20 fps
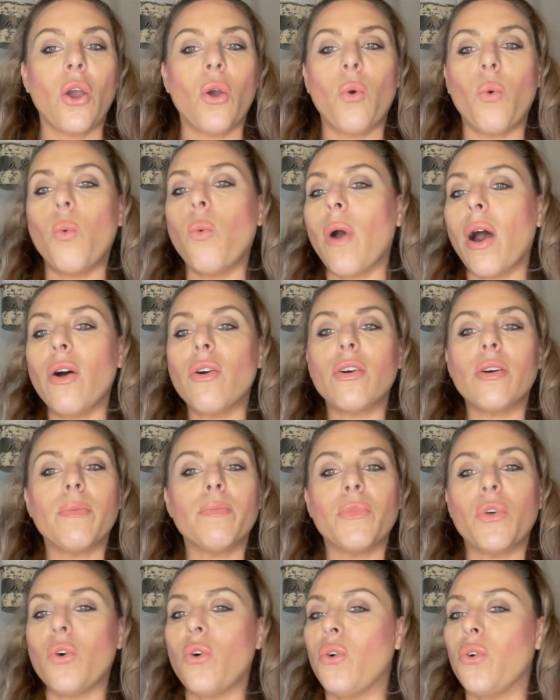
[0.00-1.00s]

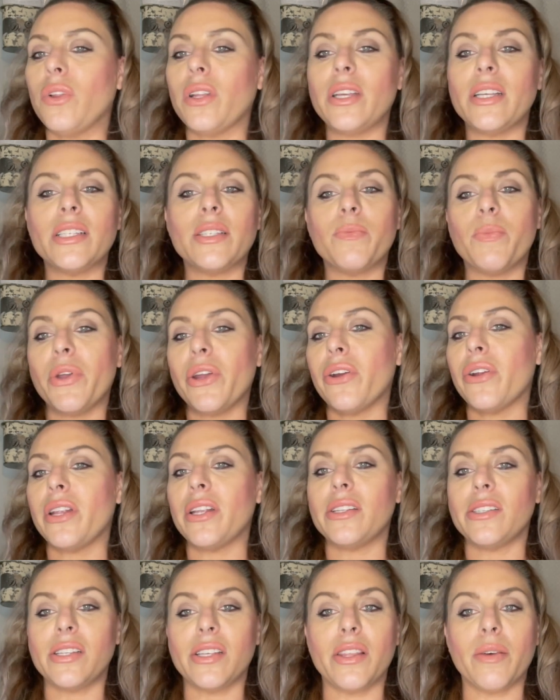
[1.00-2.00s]
welcome the Holy Spirit
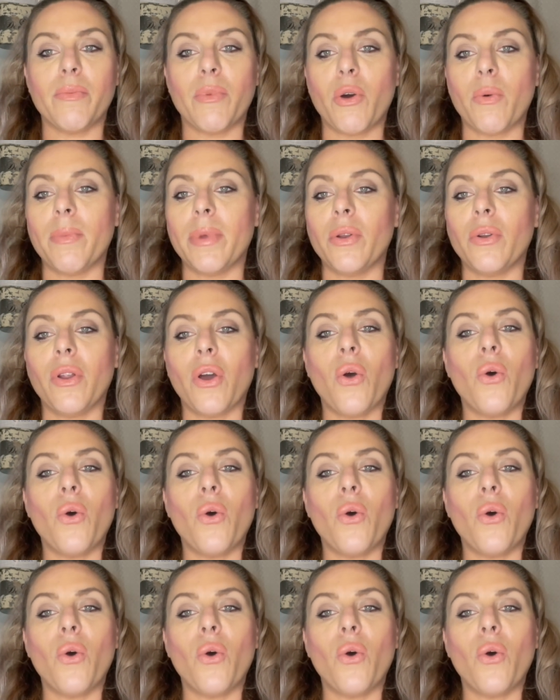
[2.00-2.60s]
into the moment.